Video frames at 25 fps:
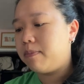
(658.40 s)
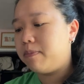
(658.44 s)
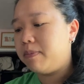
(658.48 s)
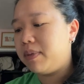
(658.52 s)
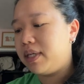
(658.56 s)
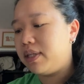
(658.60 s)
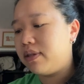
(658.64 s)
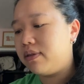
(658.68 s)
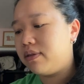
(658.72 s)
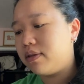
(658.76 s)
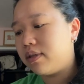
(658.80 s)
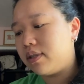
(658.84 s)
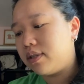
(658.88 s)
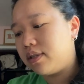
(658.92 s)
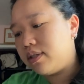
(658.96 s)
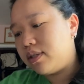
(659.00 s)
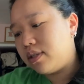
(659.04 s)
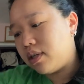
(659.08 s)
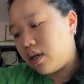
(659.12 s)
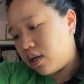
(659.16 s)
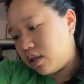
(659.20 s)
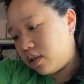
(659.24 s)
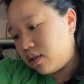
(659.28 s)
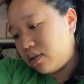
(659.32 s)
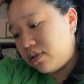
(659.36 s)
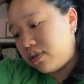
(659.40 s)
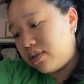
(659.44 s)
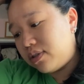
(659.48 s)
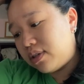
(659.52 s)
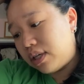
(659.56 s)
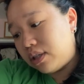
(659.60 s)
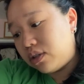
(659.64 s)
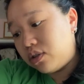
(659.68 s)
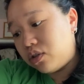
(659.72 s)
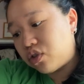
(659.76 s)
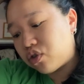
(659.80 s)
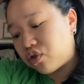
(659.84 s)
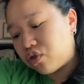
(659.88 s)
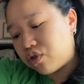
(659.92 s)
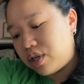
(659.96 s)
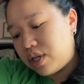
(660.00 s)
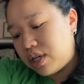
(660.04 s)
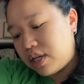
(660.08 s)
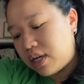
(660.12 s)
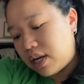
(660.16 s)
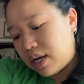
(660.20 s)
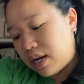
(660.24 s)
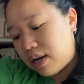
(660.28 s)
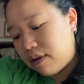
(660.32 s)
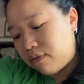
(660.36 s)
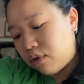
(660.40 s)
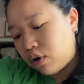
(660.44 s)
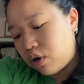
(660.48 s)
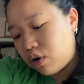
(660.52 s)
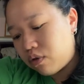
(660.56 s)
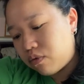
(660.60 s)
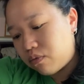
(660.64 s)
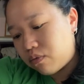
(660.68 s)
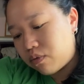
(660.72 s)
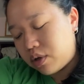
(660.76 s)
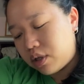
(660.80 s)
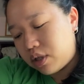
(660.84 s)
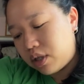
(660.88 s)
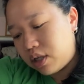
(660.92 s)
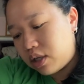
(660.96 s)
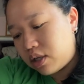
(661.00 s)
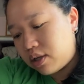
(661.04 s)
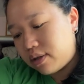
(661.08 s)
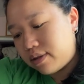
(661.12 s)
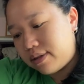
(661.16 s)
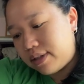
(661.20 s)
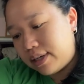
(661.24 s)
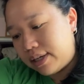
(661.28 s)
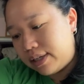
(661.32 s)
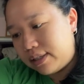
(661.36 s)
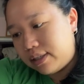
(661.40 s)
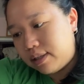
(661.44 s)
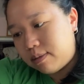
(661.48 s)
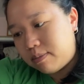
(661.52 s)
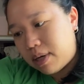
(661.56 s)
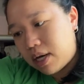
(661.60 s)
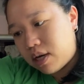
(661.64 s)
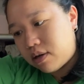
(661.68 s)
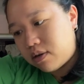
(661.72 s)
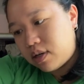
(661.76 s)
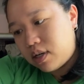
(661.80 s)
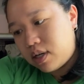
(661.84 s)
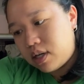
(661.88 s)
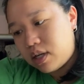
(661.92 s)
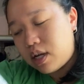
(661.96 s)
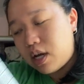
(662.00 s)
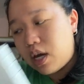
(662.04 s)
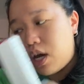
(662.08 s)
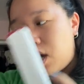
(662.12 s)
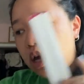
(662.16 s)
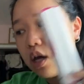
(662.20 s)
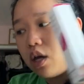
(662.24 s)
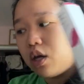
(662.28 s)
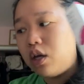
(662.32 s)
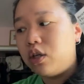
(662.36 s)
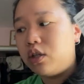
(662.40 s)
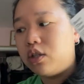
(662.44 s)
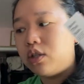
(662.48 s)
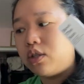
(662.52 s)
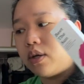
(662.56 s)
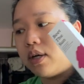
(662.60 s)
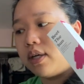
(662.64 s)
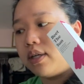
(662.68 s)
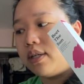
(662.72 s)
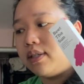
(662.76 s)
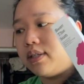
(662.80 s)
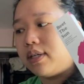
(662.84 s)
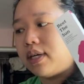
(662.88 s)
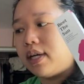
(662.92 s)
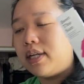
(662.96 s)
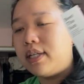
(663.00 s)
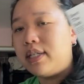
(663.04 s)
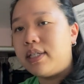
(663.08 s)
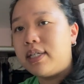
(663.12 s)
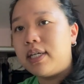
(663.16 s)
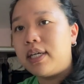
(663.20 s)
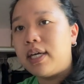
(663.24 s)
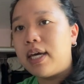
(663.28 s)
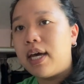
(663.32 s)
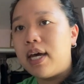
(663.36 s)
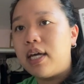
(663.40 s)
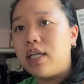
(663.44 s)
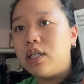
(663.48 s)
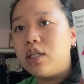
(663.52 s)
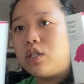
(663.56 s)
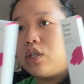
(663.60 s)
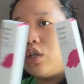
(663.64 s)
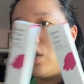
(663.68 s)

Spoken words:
Beat the Sun sunscreen, and I've heard really good things about it, so I decided to get